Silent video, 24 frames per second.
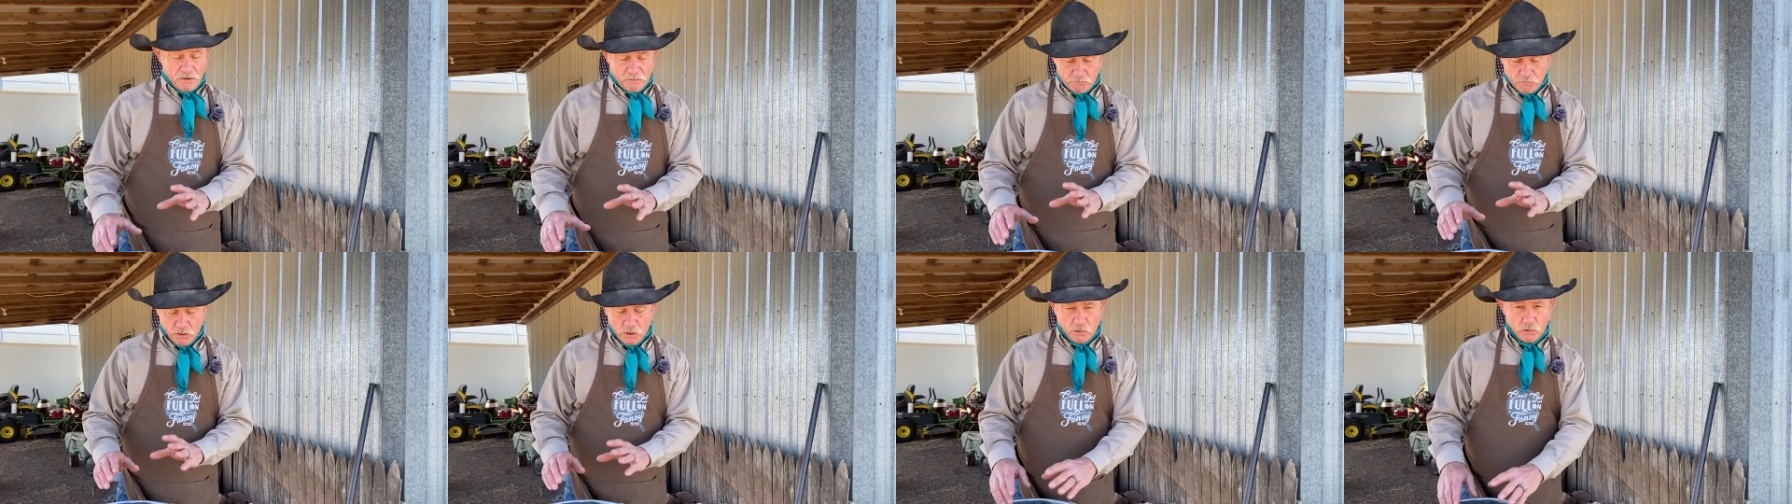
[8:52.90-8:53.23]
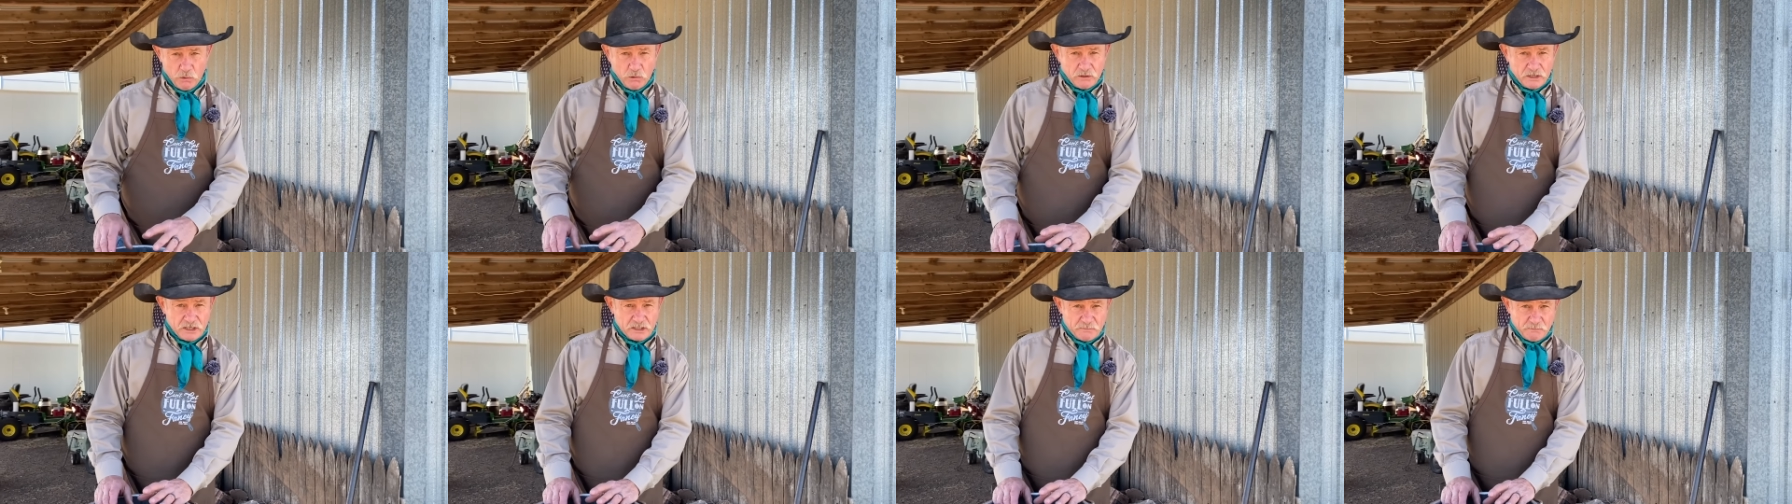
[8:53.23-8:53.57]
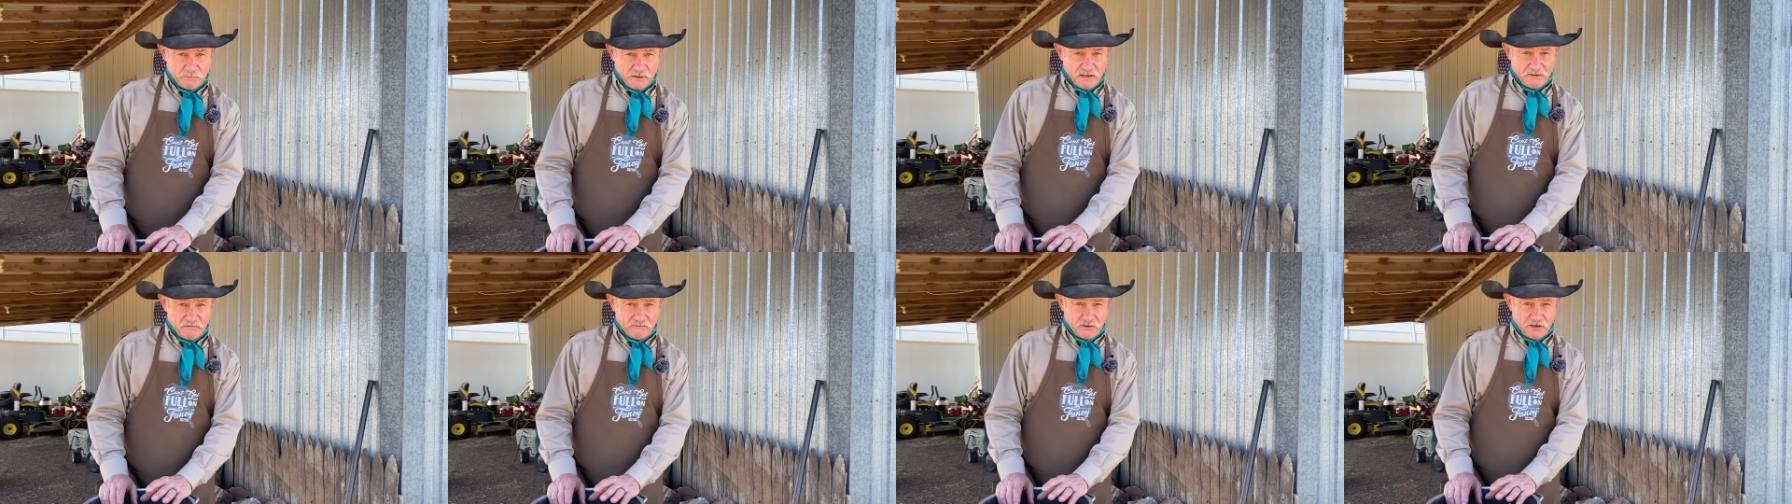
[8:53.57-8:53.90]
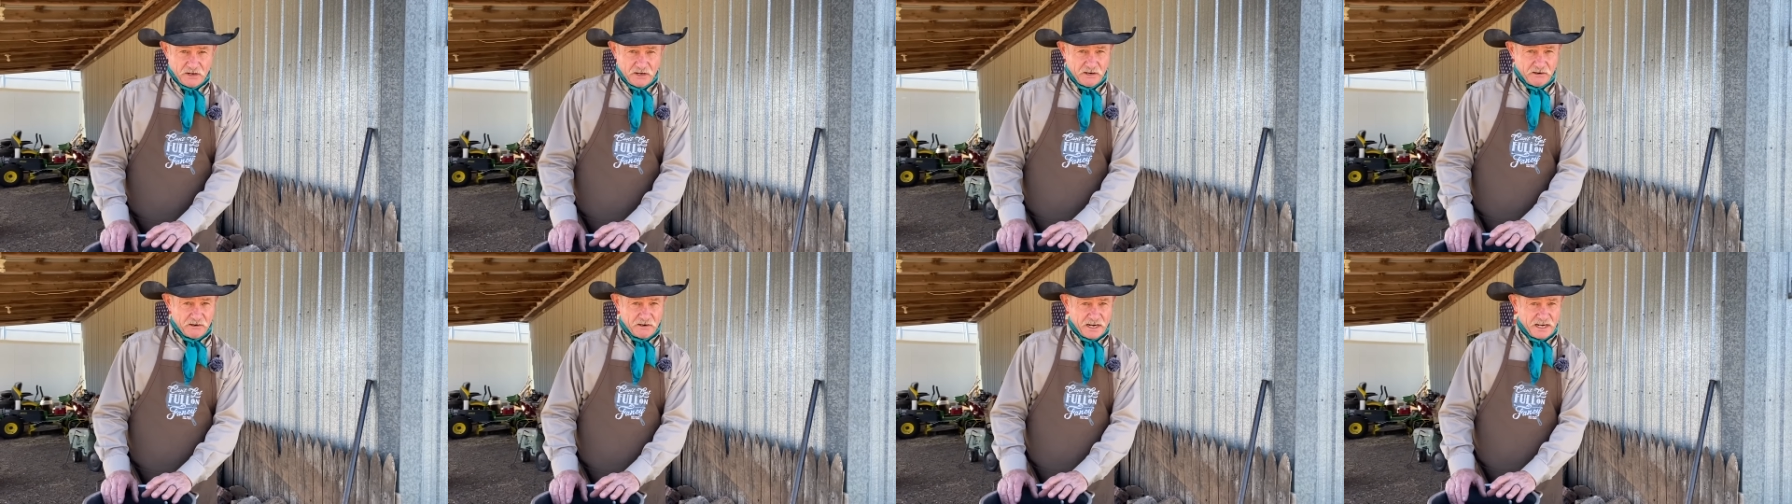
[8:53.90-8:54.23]
boiled this beef in
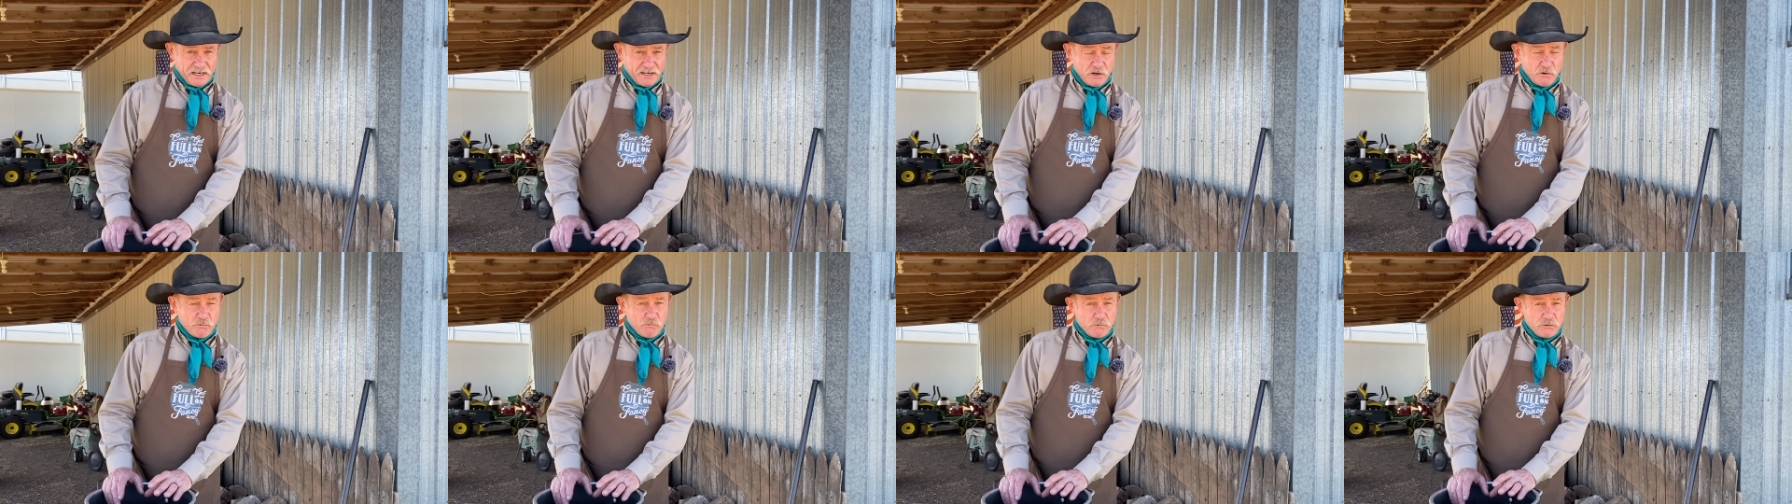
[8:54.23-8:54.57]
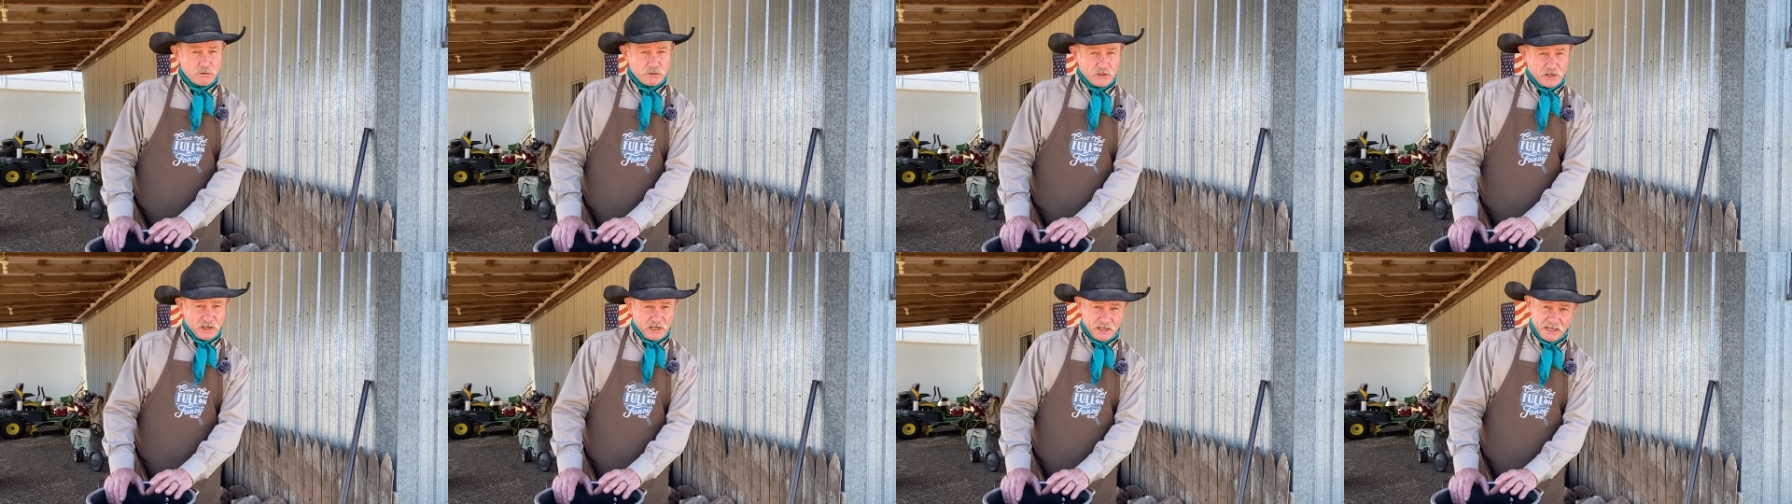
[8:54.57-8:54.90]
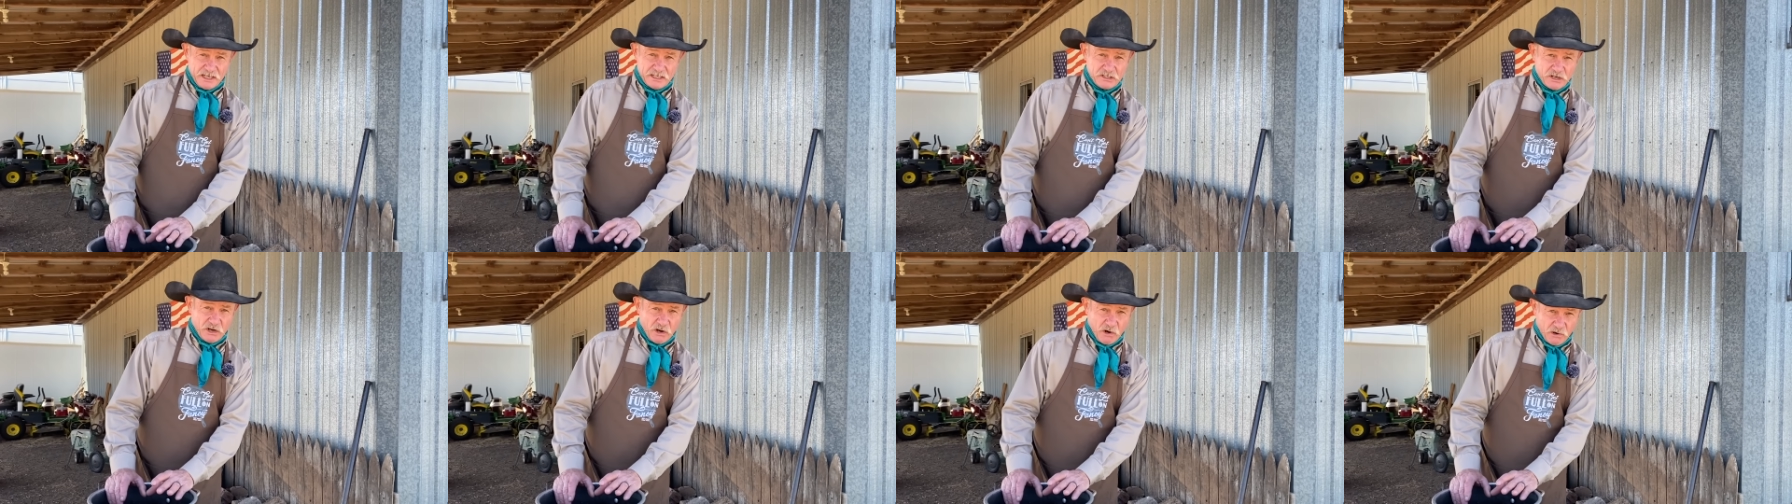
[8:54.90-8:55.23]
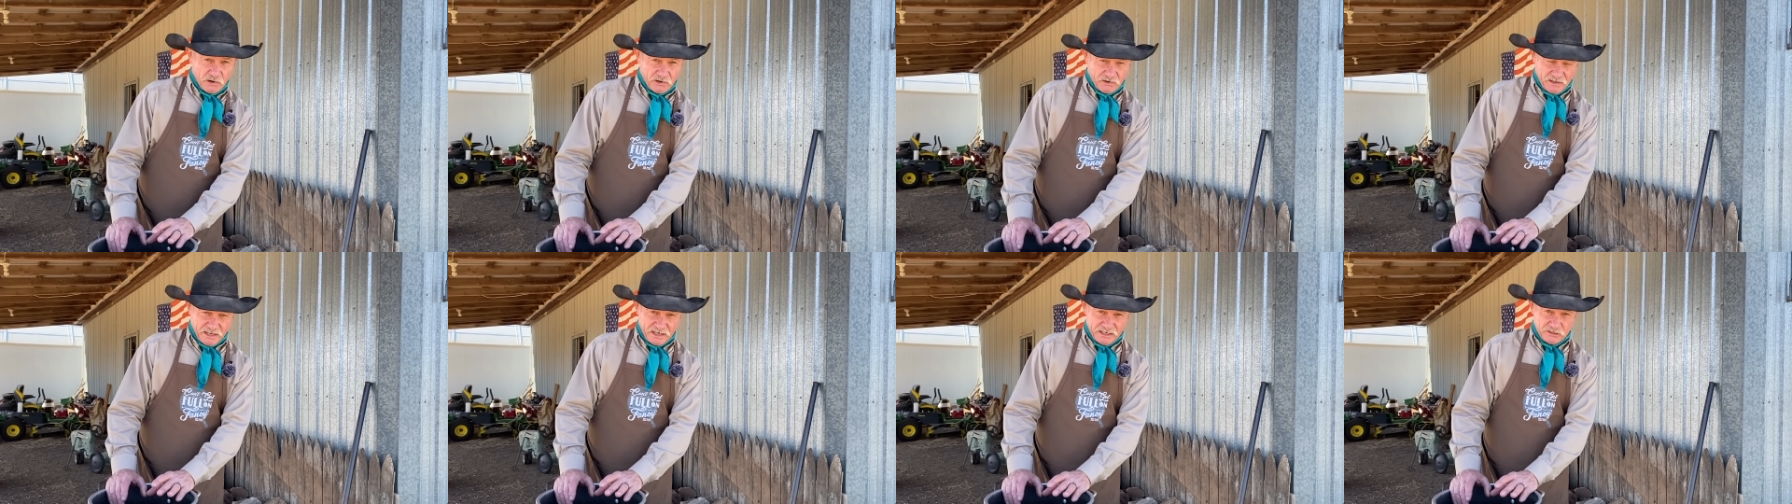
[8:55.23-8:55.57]
here, and I don't want you to
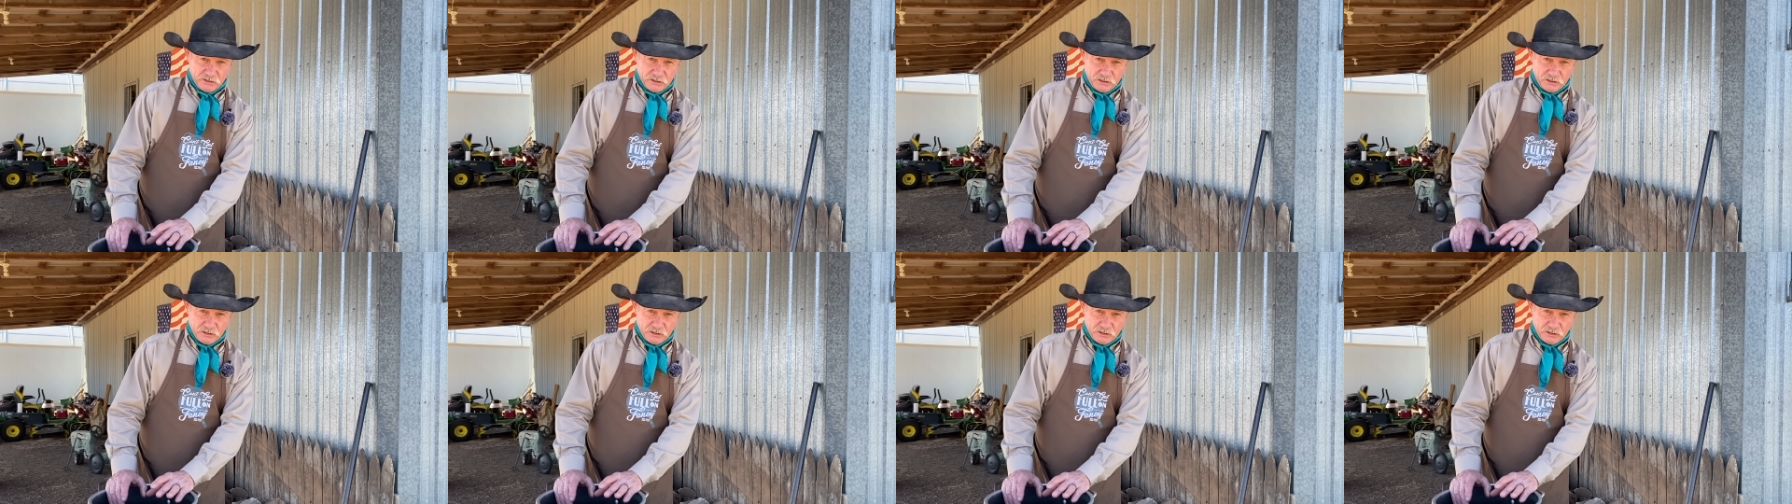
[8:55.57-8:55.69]
discard that